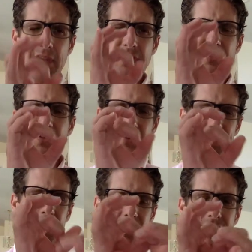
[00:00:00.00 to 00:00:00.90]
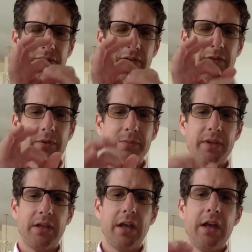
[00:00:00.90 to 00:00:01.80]
And so the smallest circle would
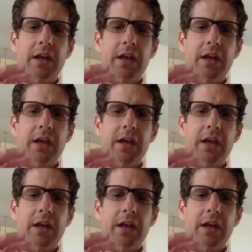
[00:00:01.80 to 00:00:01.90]
be